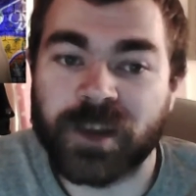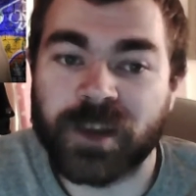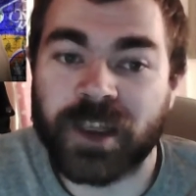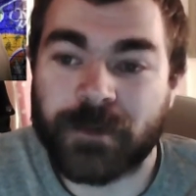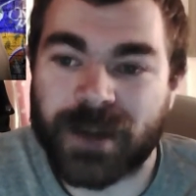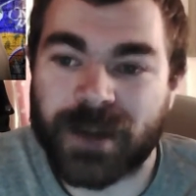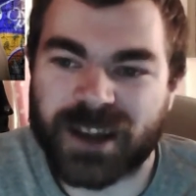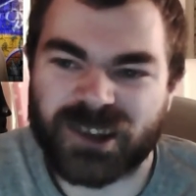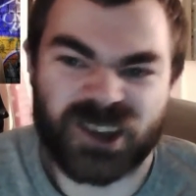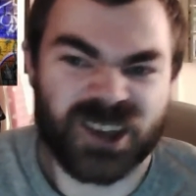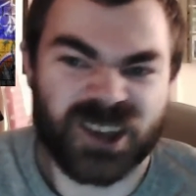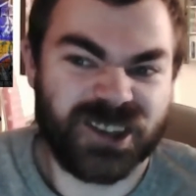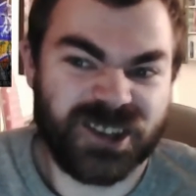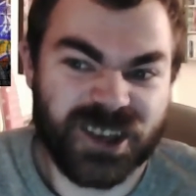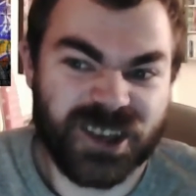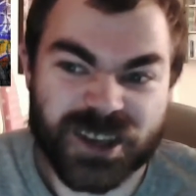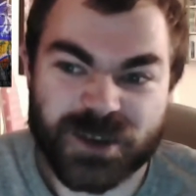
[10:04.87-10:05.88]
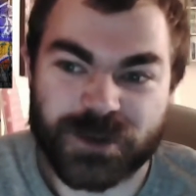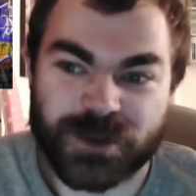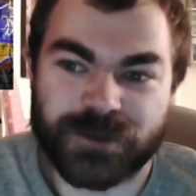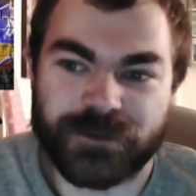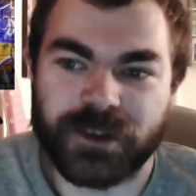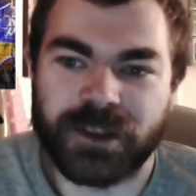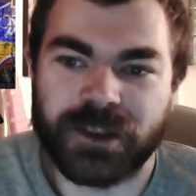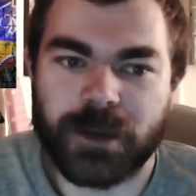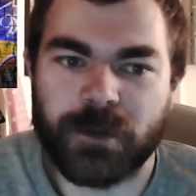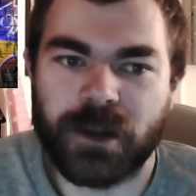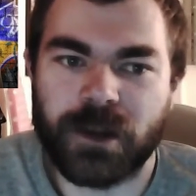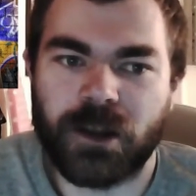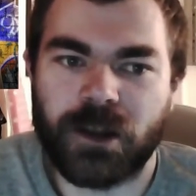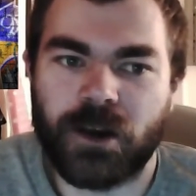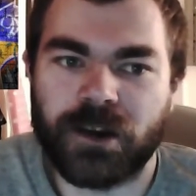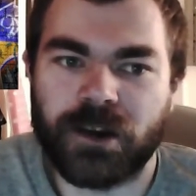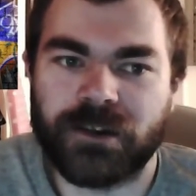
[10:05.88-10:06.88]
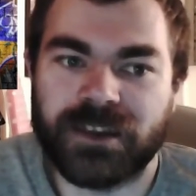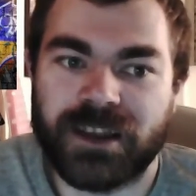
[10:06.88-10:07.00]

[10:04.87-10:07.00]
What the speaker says: then the match continues for a little bit longer,